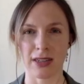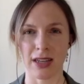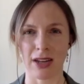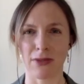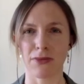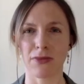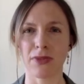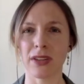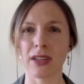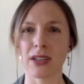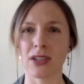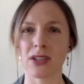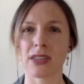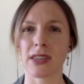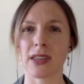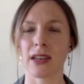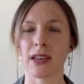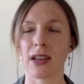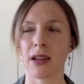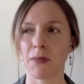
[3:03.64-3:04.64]
And really just
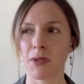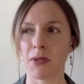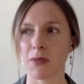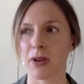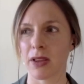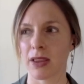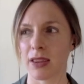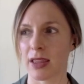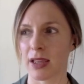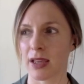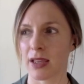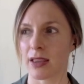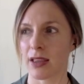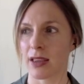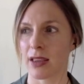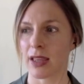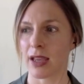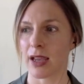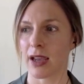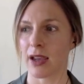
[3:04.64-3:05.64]
the number one thing that
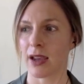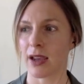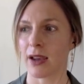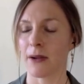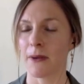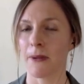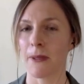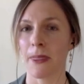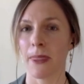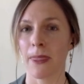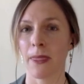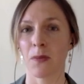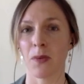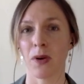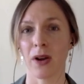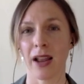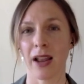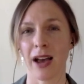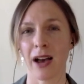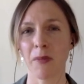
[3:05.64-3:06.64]
they
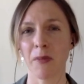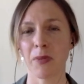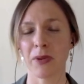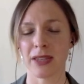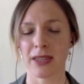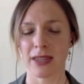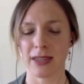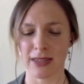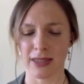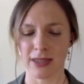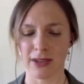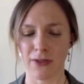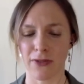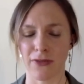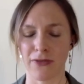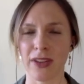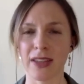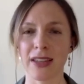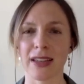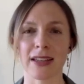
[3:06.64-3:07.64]
want help with is they're
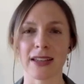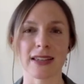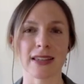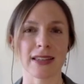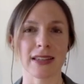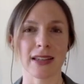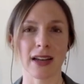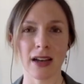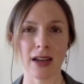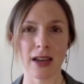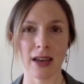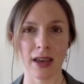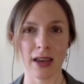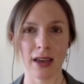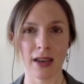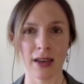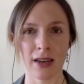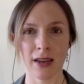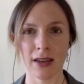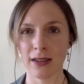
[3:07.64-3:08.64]
feeling stuck
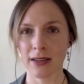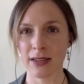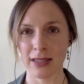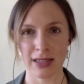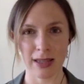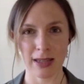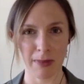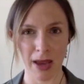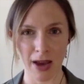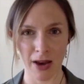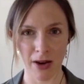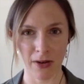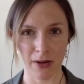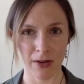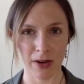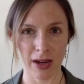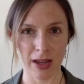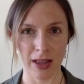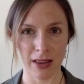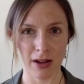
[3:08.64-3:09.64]
somehow
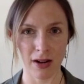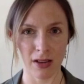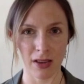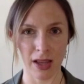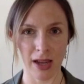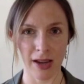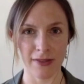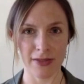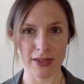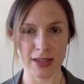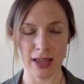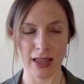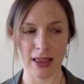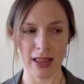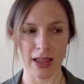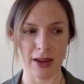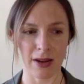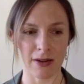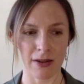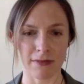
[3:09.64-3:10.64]
in their lives, and
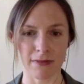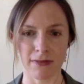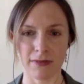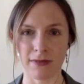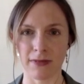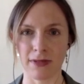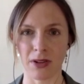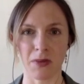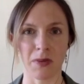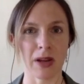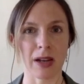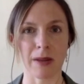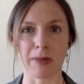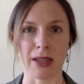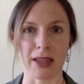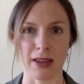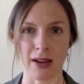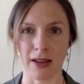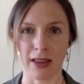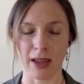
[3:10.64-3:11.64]
they don't want to be
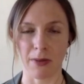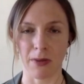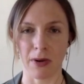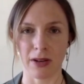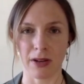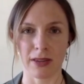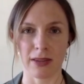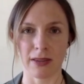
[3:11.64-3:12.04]
there. They want